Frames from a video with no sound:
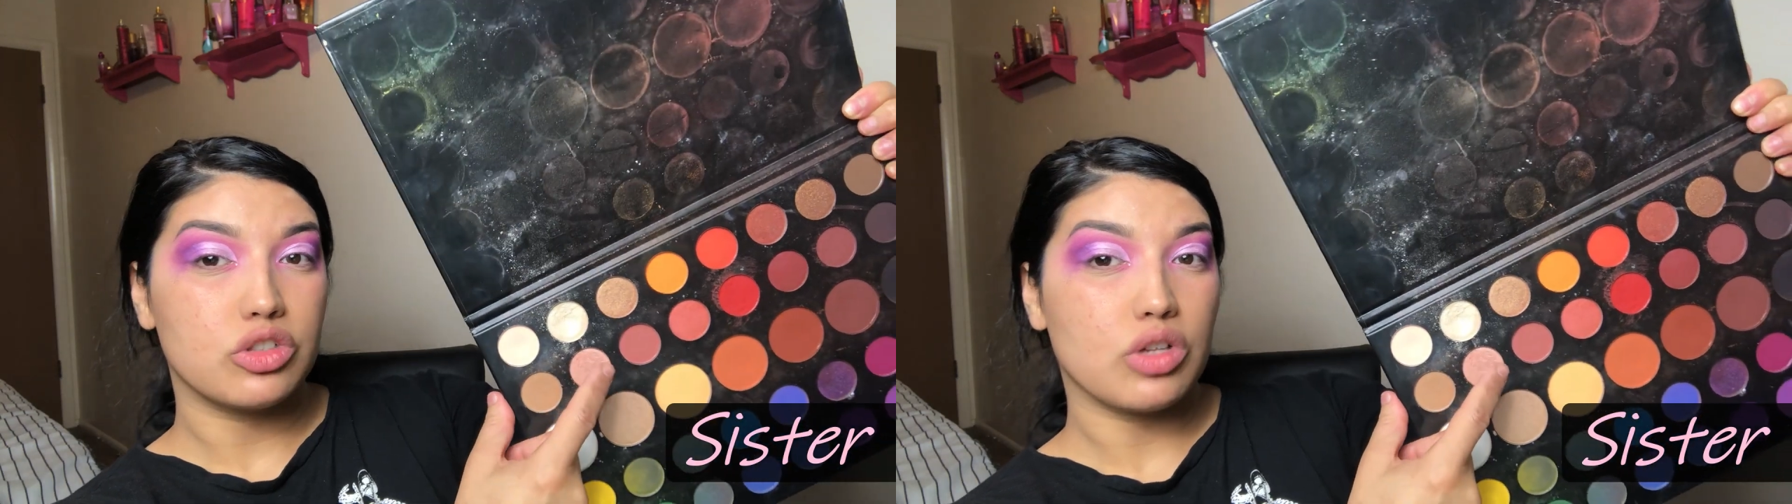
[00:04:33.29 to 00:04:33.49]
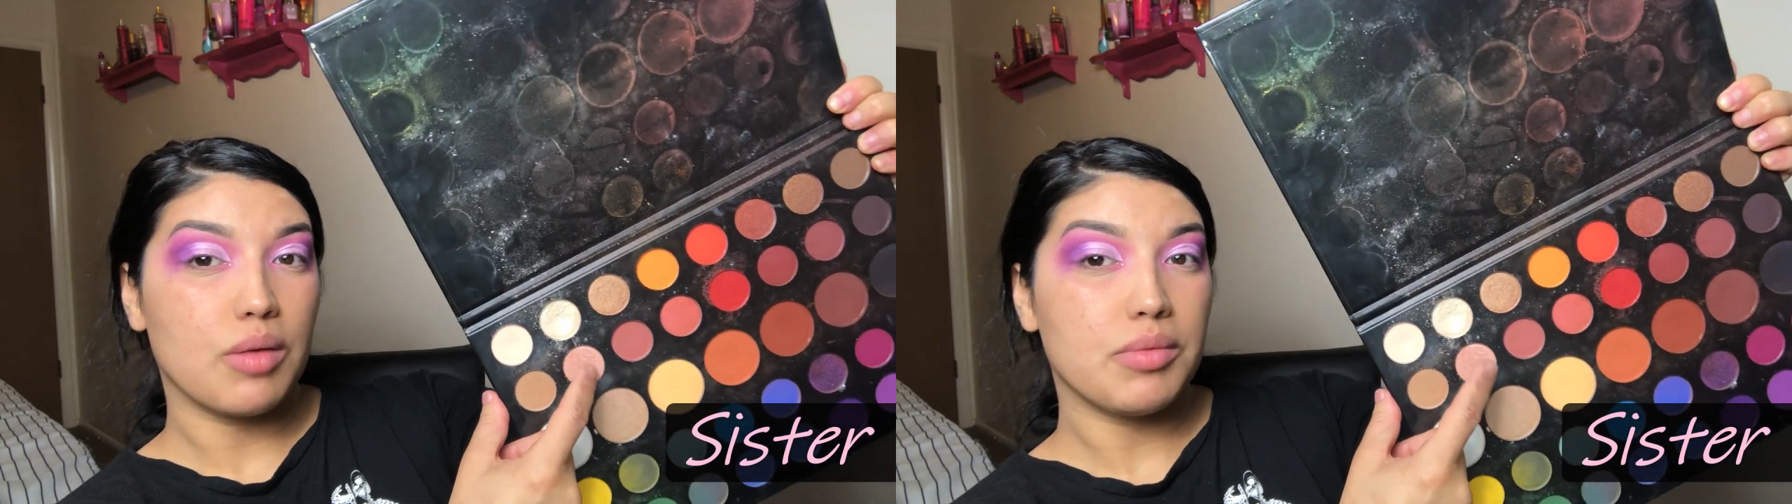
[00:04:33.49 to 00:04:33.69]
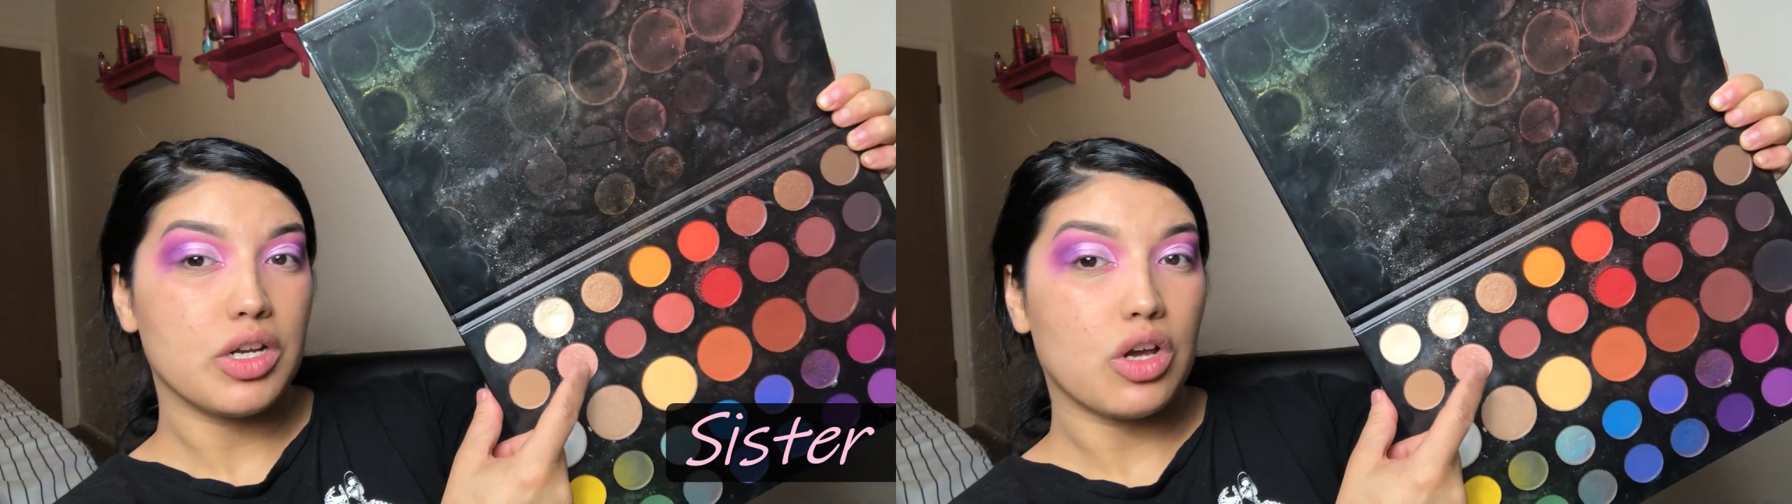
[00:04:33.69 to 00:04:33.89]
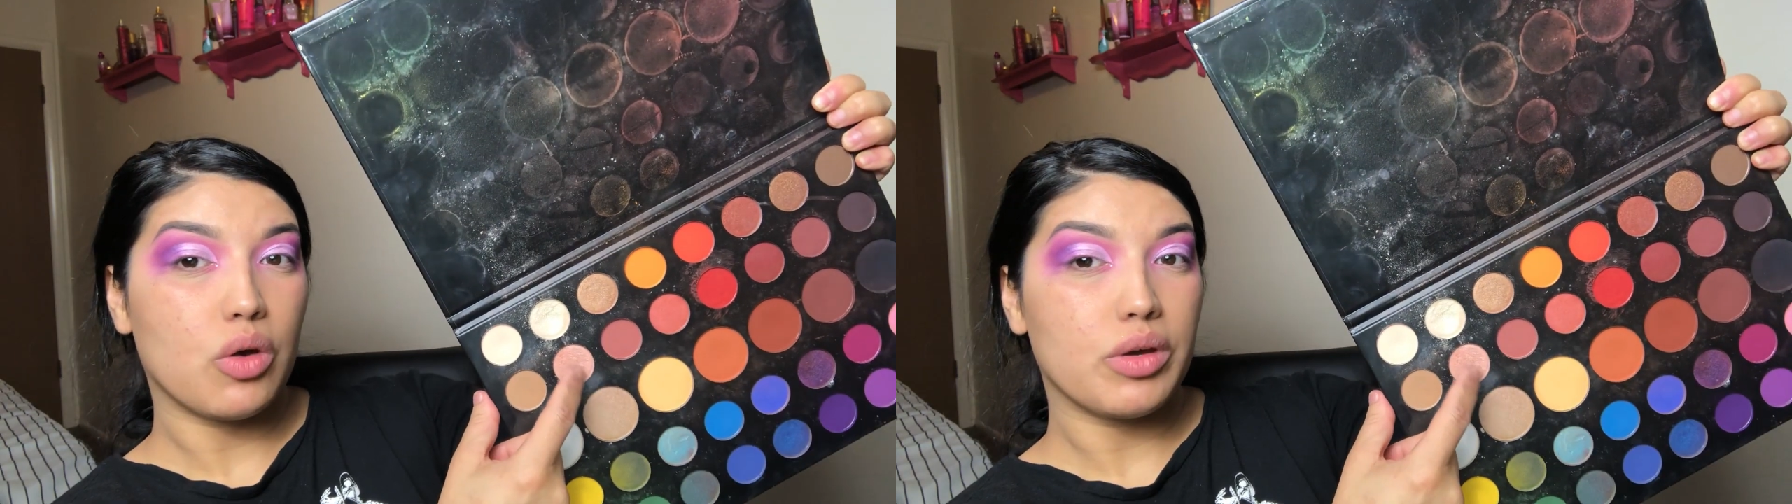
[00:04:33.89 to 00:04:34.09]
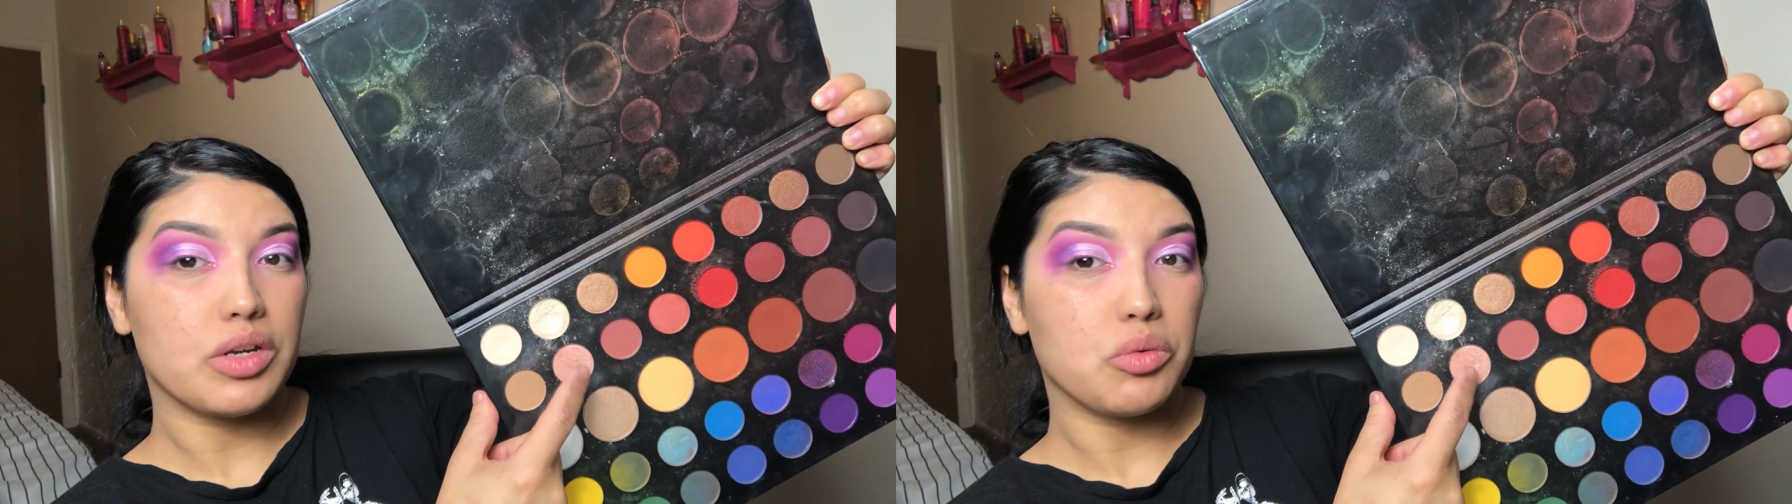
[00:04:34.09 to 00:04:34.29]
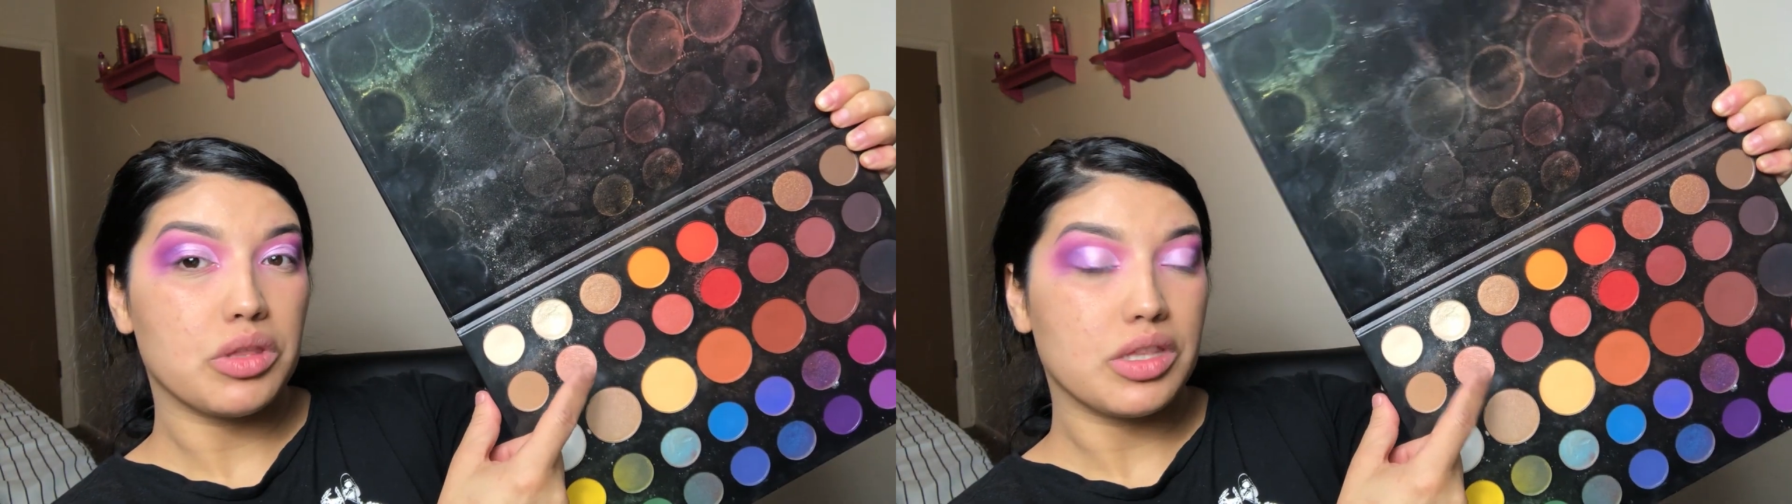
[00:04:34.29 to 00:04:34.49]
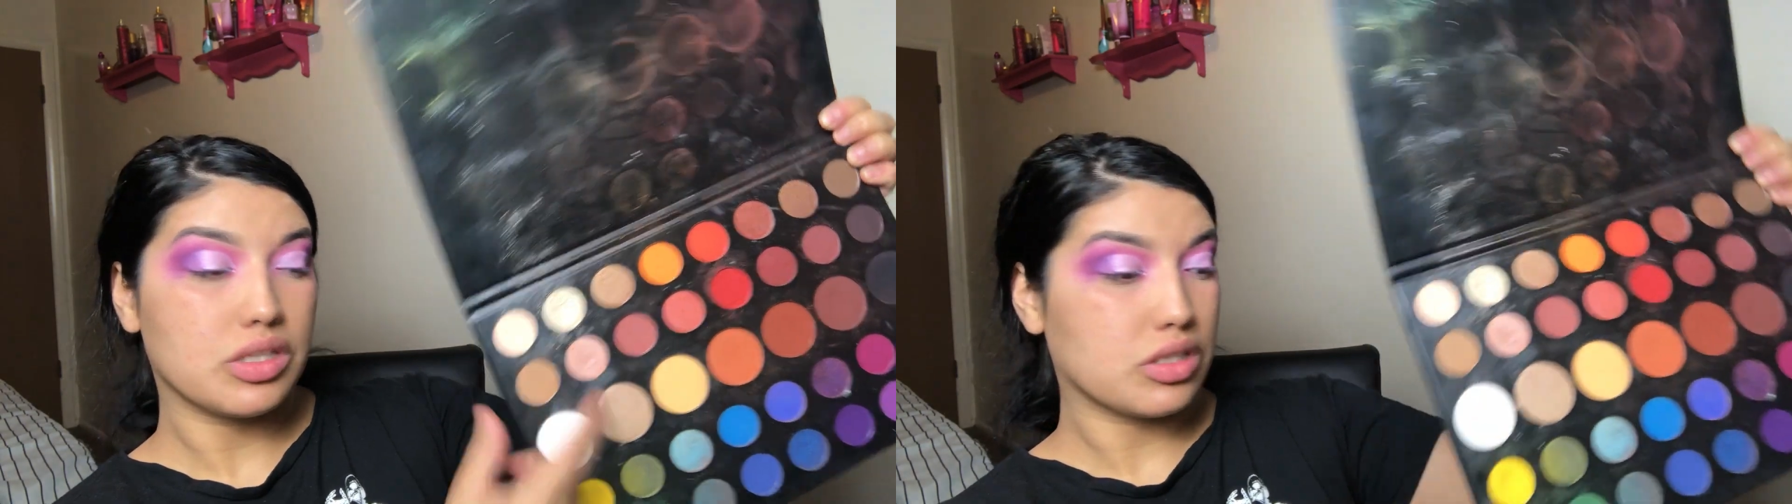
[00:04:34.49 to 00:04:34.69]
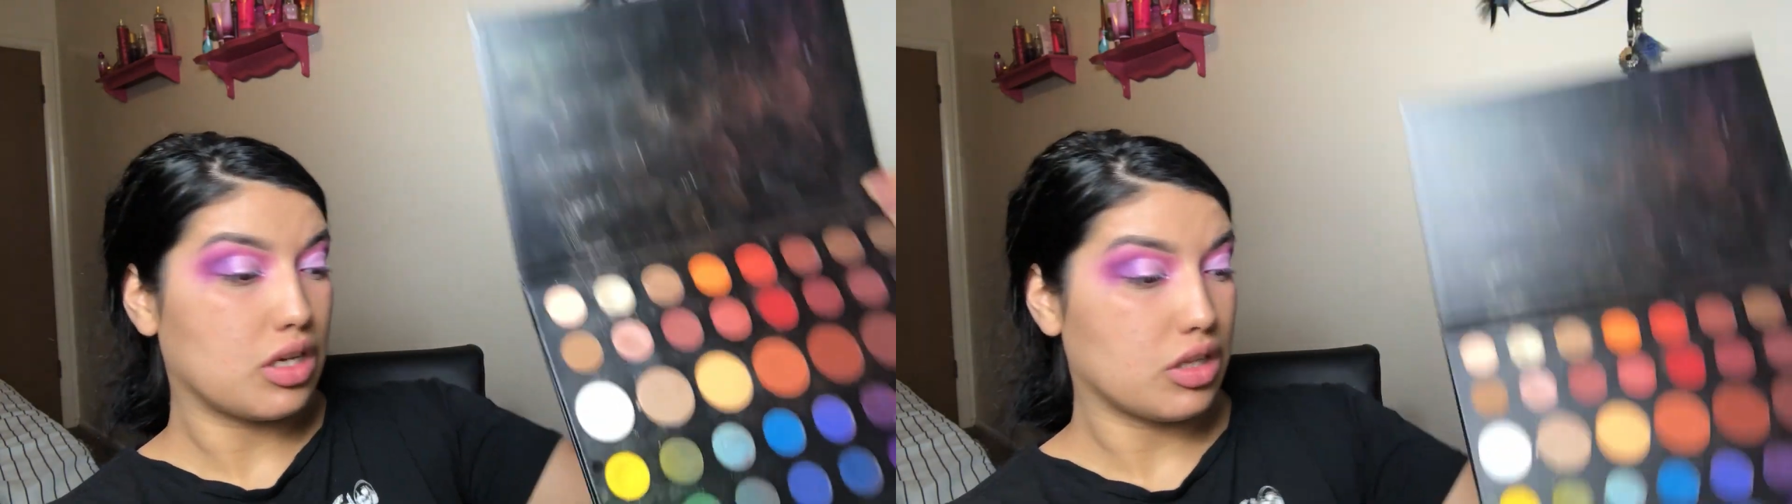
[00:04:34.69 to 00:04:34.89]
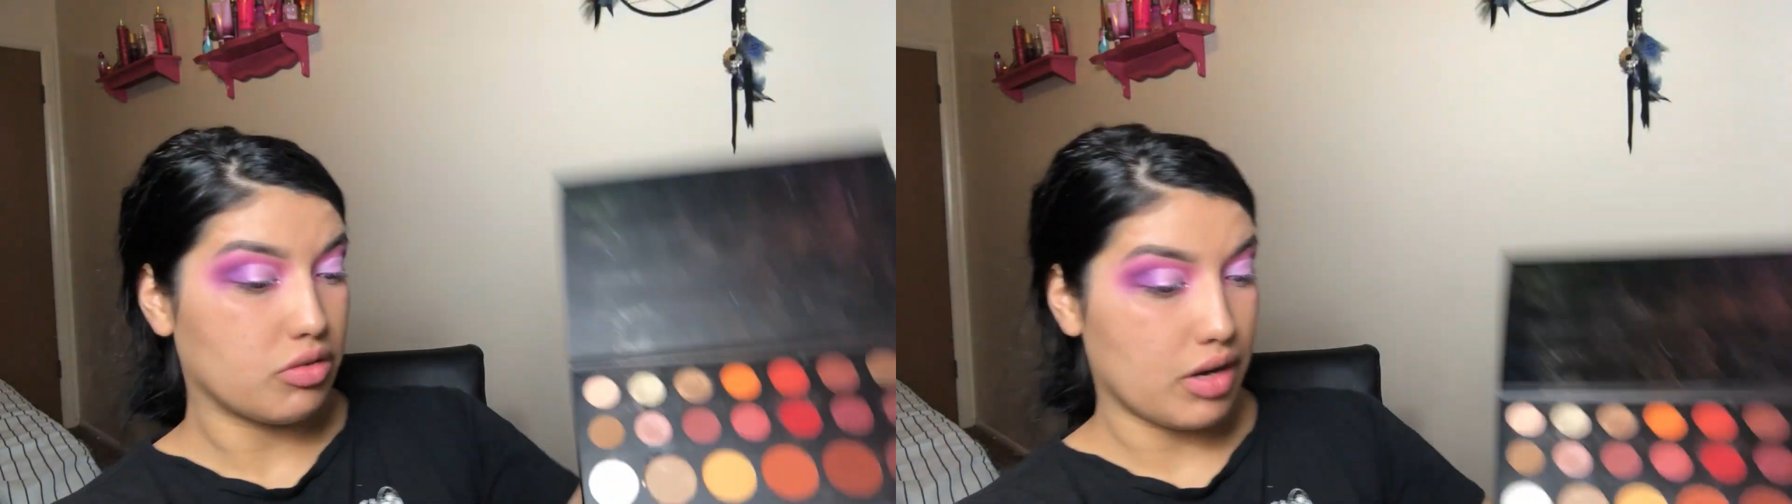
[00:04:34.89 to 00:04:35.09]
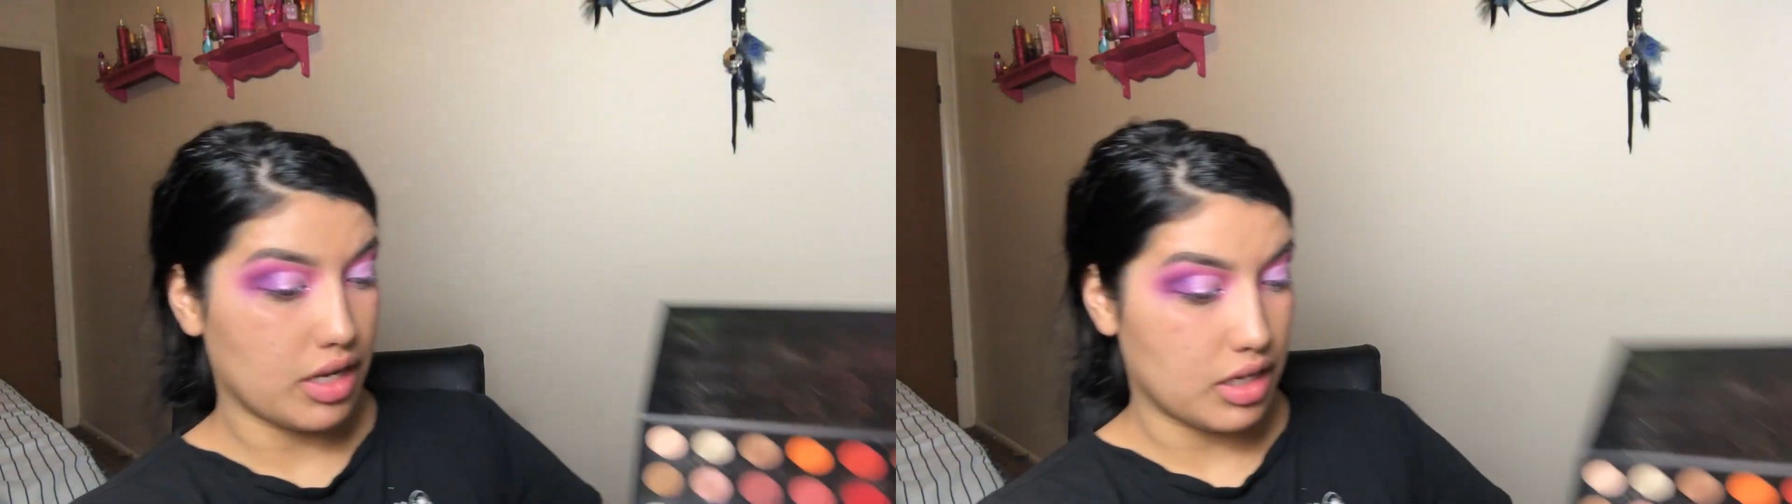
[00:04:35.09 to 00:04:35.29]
So I'm gonna go in with this color right